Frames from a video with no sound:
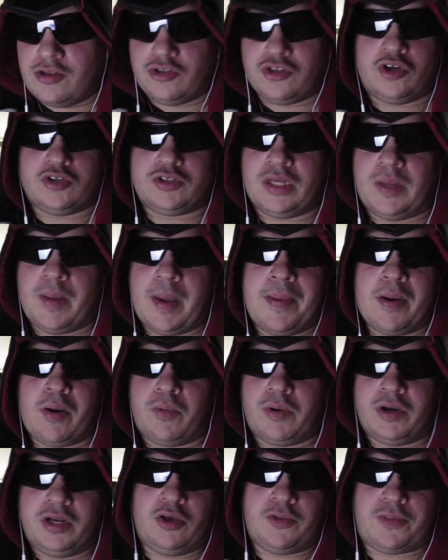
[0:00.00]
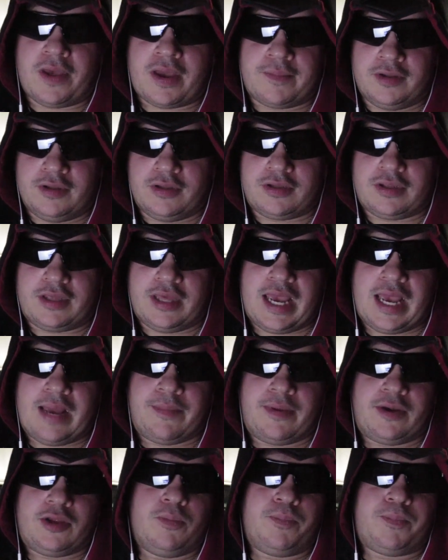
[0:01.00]
So tell me, people, what do you think about this
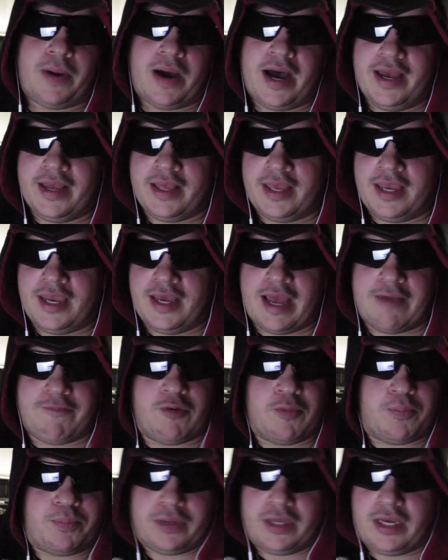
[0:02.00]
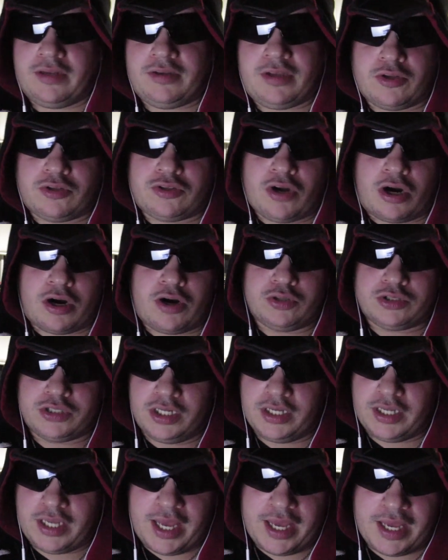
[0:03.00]
game? Are you buying it? Have you played the other Star
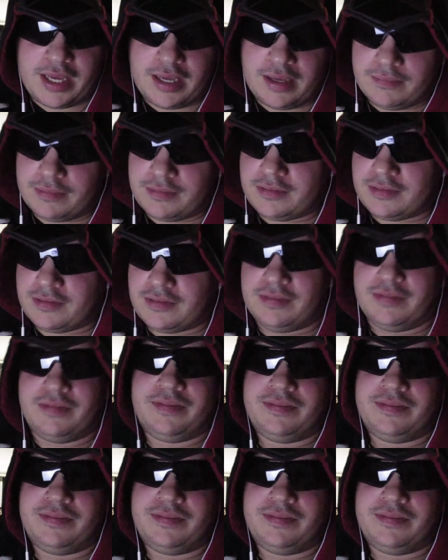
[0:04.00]
Ocean games?